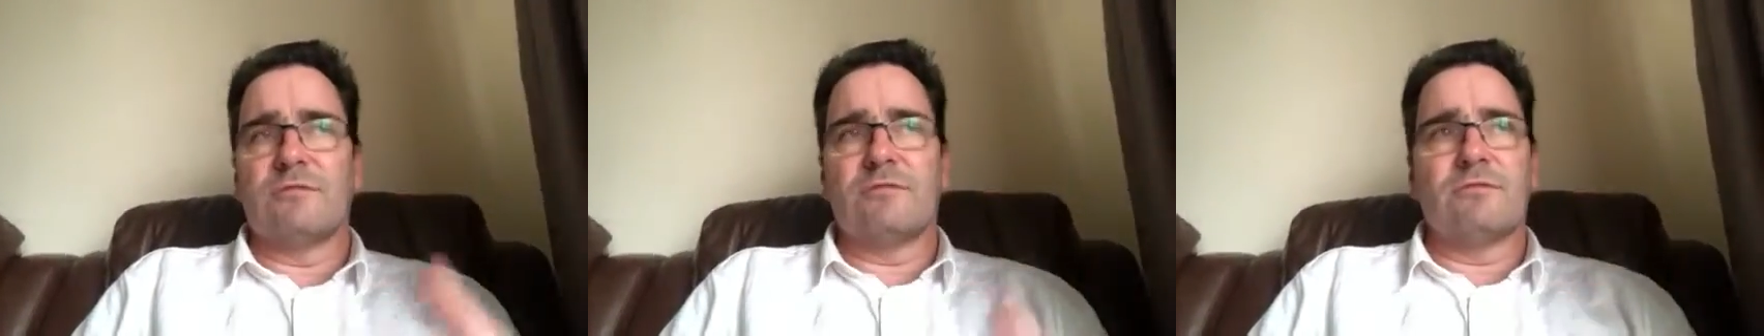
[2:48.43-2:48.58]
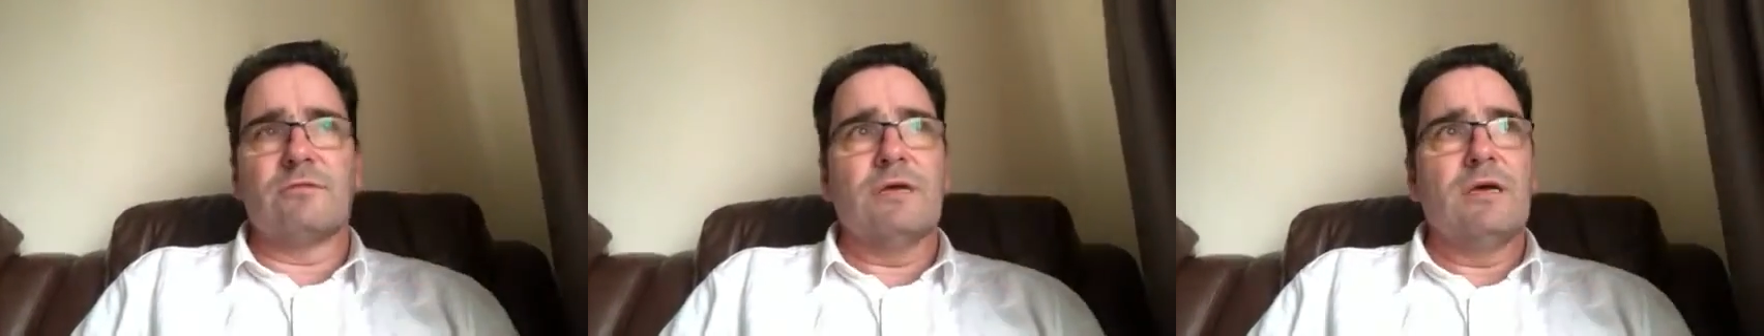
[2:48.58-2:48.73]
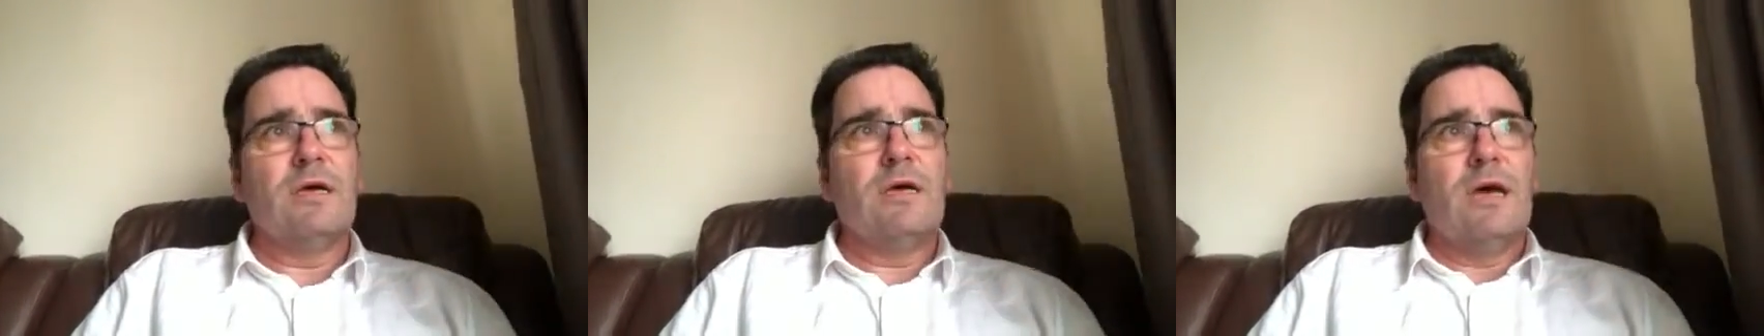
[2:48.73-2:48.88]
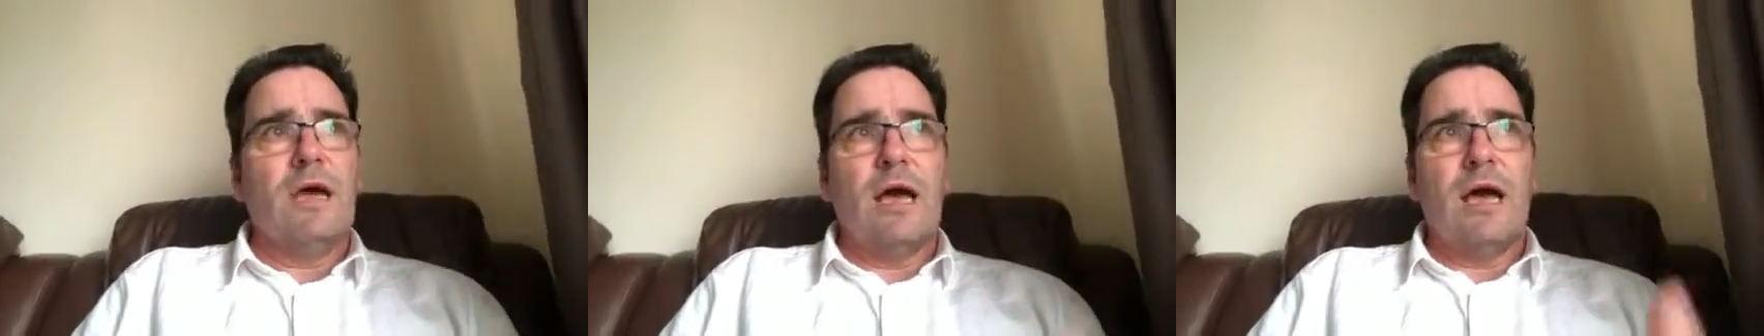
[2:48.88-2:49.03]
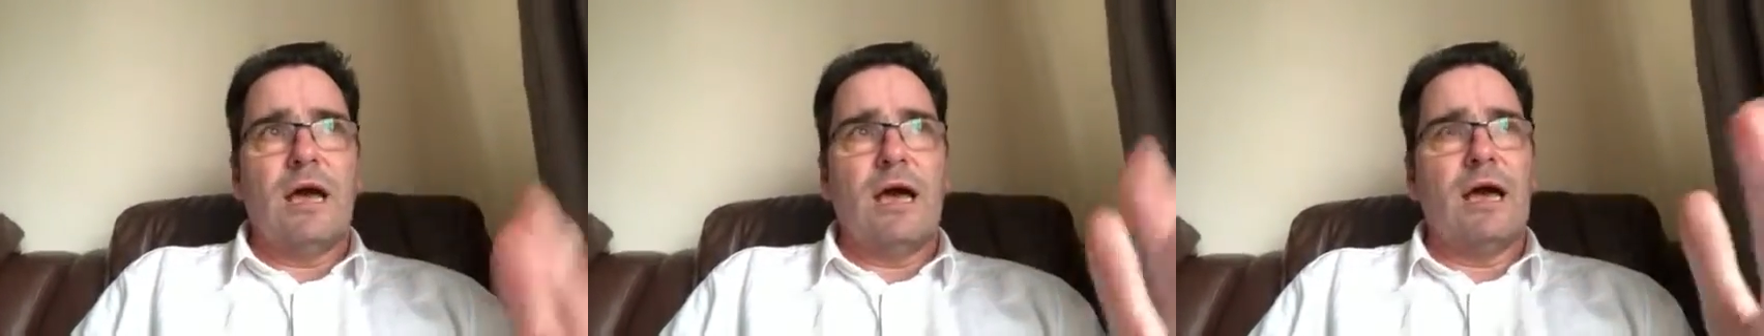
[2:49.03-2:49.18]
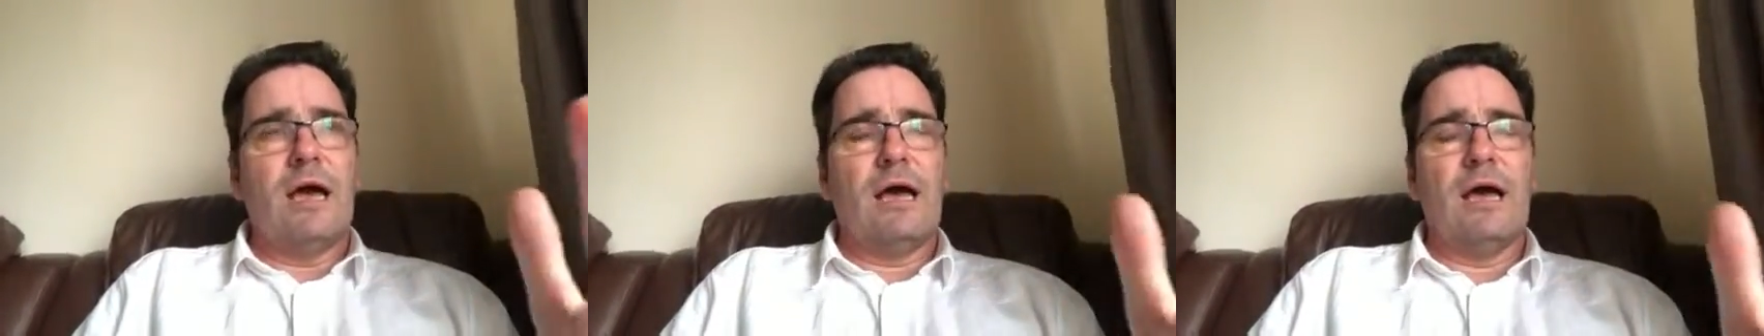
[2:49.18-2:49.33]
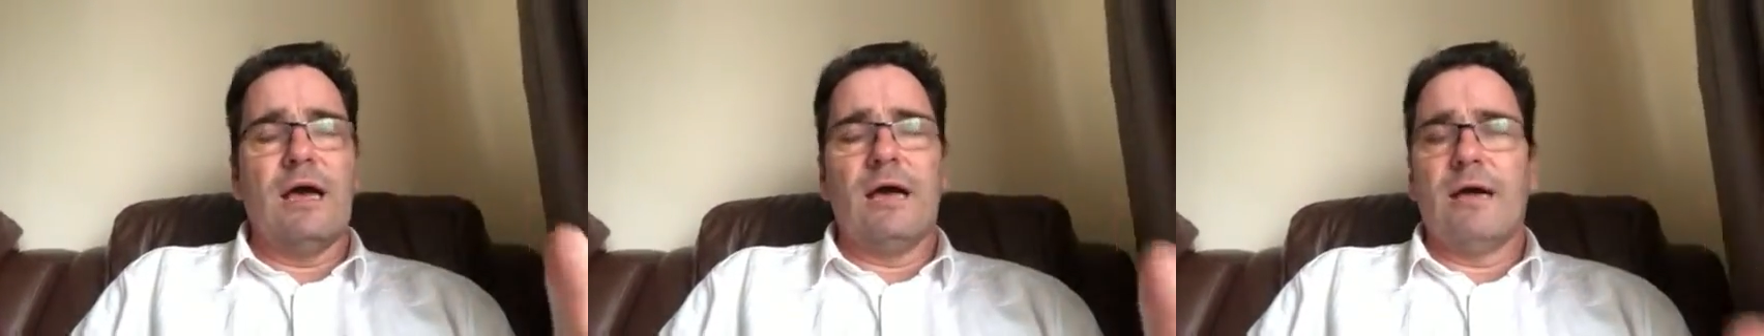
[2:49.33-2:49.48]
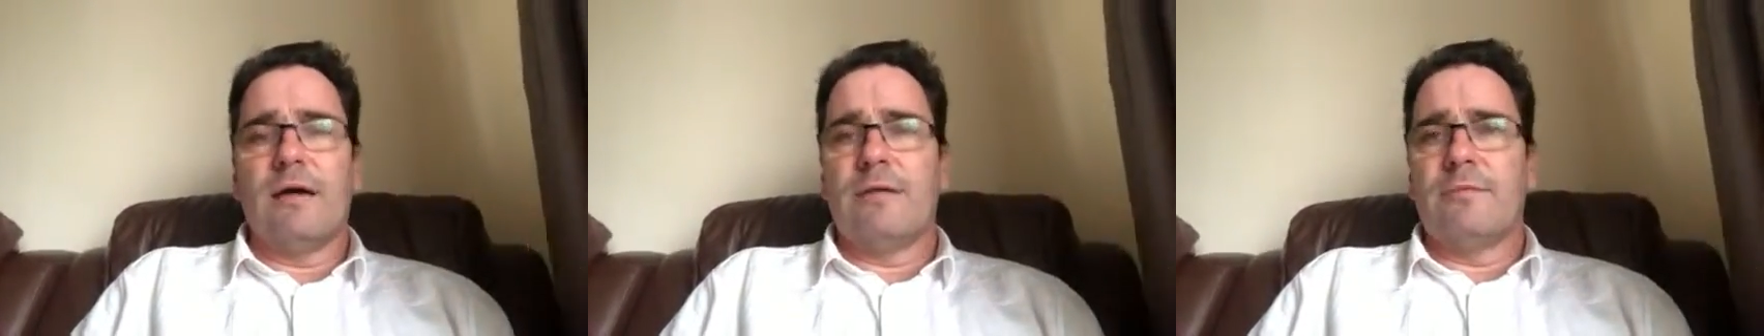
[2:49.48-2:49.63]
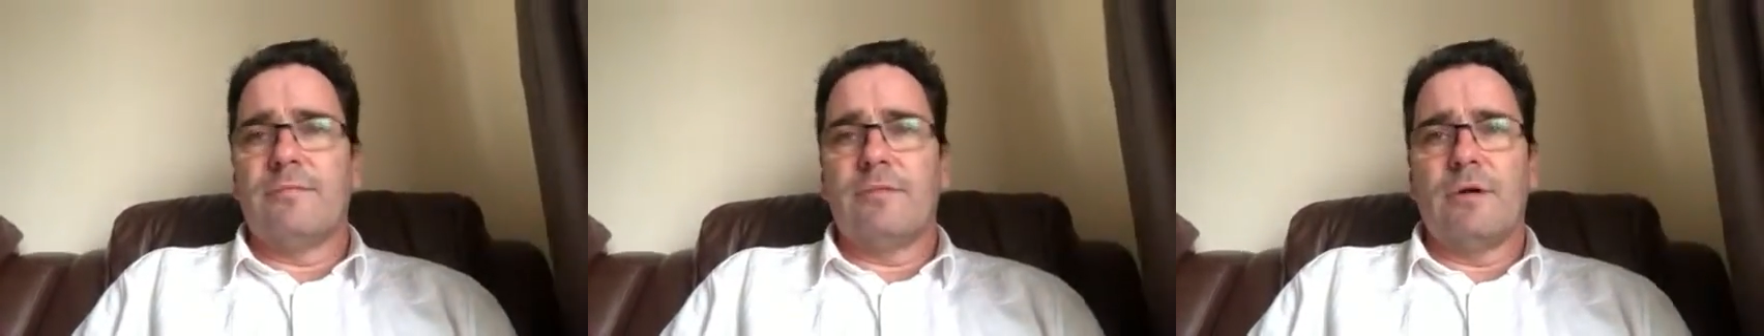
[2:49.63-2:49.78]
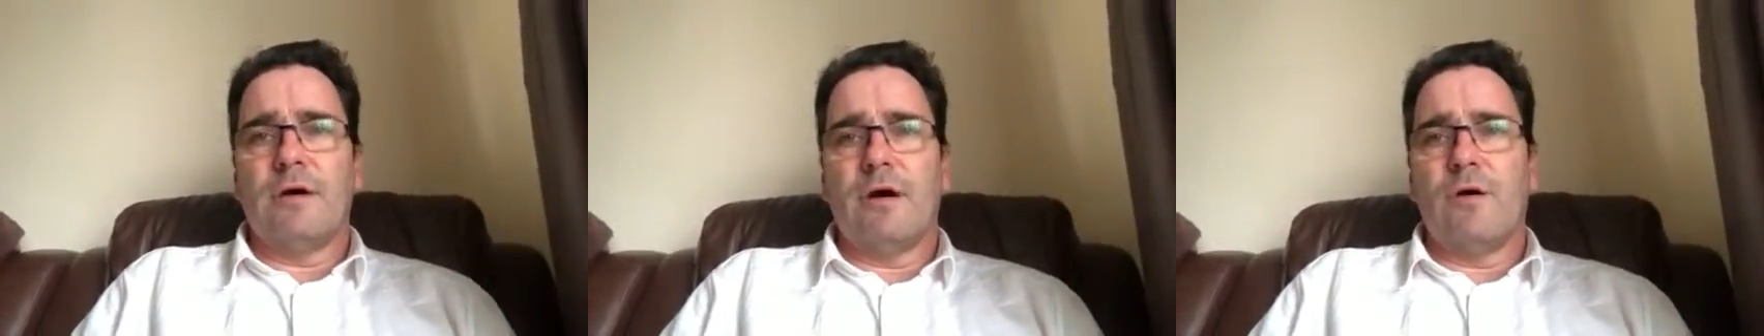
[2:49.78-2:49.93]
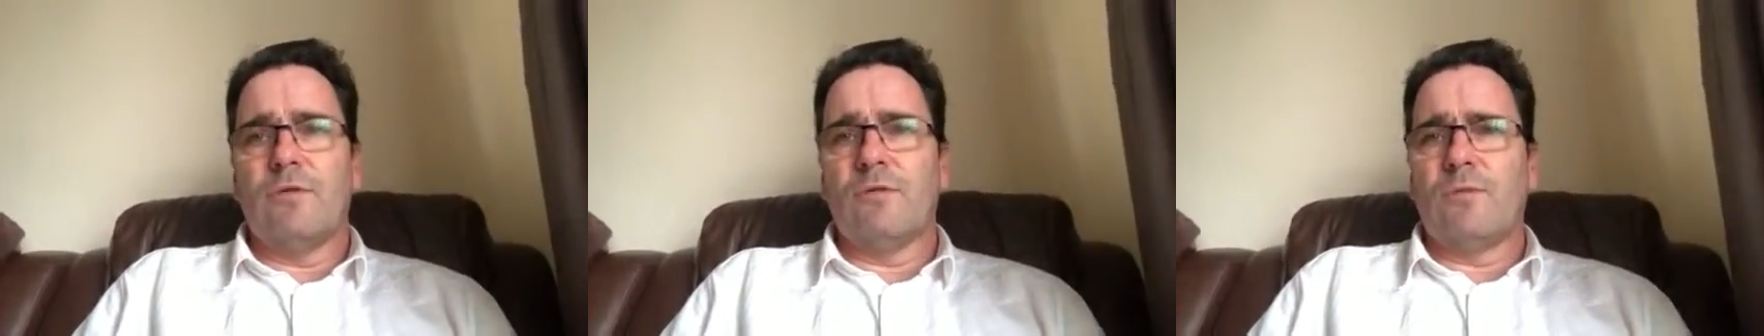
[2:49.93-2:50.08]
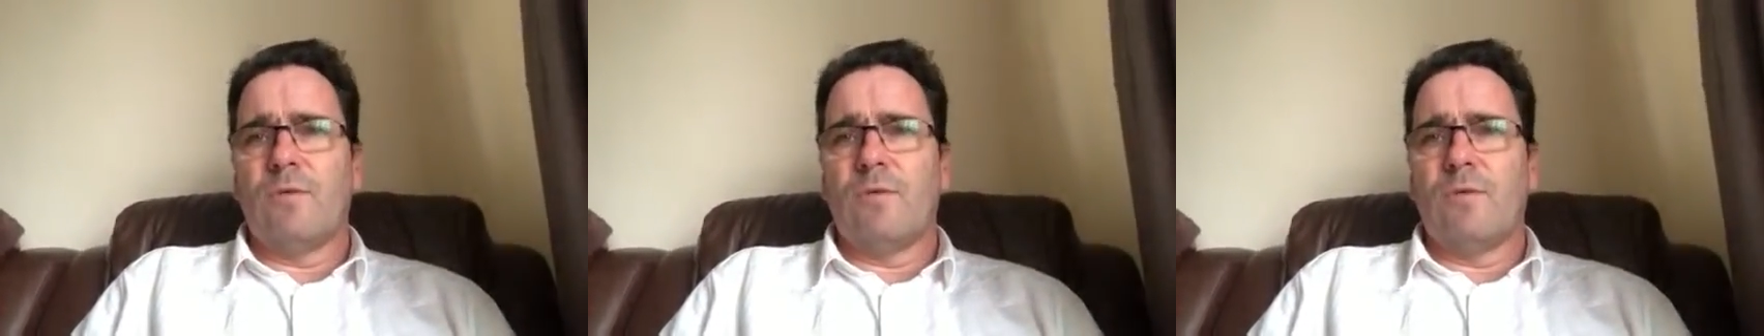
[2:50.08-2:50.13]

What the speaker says: and on